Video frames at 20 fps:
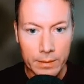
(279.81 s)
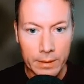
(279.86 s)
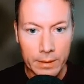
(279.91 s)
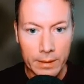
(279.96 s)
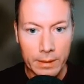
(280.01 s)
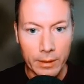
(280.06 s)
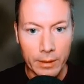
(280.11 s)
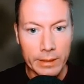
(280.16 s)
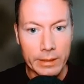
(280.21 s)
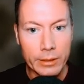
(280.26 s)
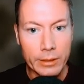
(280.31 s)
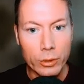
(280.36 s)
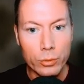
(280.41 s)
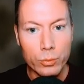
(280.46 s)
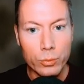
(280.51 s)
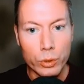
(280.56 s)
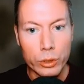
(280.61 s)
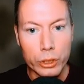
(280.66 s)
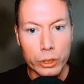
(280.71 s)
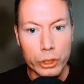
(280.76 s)
Yeah, I
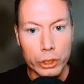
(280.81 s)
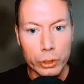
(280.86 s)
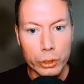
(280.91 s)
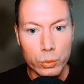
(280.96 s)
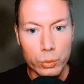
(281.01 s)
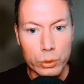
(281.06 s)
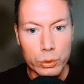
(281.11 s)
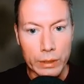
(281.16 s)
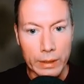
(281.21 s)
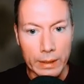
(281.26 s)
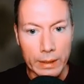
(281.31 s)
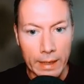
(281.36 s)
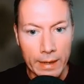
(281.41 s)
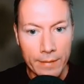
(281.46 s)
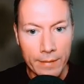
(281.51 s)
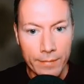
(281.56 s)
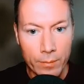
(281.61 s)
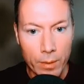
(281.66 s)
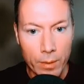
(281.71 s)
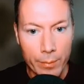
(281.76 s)
don't want to short it.
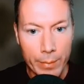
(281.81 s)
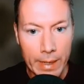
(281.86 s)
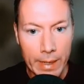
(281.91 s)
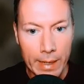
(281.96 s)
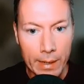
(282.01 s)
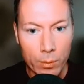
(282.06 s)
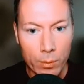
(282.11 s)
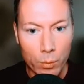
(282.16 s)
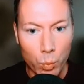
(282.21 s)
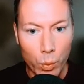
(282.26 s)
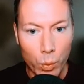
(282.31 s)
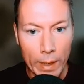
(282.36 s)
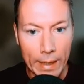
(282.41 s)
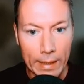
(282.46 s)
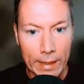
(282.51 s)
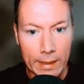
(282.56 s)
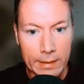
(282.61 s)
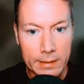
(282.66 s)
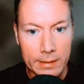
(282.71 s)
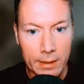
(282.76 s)
Even when we get
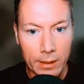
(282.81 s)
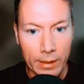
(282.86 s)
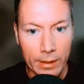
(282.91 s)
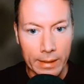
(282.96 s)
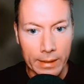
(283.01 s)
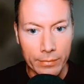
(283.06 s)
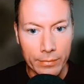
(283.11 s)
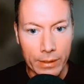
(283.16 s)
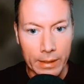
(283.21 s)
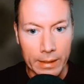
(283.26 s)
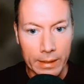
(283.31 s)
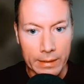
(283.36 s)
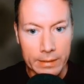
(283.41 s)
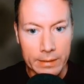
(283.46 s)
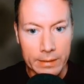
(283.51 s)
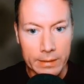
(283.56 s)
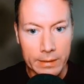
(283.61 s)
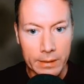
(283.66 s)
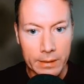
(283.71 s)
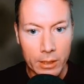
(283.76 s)
wicks like
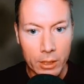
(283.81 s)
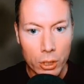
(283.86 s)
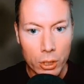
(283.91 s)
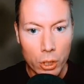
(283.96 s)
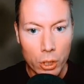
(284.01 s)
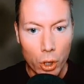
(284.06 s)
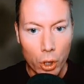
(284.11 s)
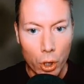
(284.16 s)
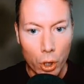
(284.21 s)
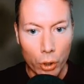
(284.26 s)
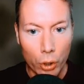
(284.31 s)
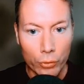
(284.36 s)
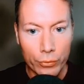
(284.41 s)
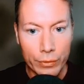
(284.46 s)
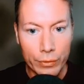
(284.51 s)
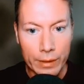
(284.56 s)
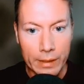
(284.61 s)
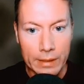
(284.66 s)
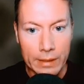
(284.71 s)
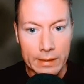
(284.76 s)
this
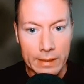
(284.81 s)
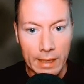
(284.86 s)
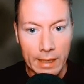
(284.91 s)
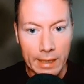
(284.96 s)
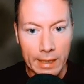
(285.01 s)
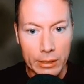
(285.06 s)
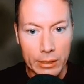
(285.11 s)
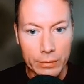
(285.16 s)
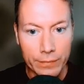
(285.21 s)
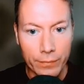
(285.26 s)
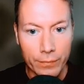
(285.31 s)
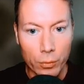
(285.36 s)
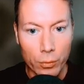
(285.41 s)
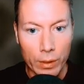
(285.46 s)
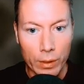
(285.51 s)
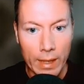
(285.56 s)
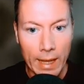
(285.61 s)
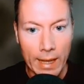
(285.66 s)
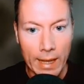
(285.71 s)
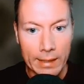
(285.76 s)
on these H4
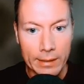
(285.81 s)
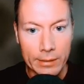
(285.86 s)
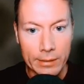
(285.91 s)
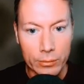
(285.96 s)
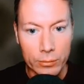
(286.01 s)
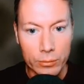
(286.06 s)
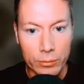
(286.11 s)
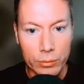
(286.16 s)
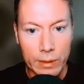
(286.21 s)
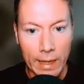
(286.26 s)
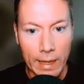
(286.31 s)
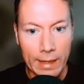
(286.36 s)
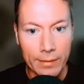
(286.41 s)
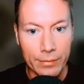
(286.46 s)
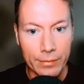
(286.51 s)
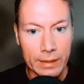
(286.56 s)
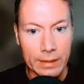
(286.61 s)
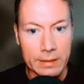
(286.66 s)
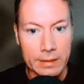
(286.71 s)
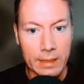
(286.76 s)
candles
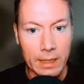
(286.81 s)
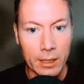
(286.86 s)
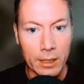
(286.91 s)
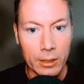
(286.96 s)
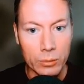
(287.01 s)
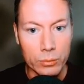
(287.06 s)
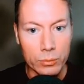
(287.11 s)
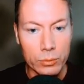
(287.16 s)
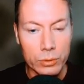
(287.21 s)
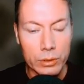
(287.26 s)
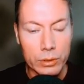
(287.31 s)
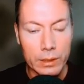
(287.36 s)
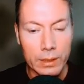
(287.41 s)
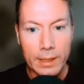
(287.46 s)
at these lows,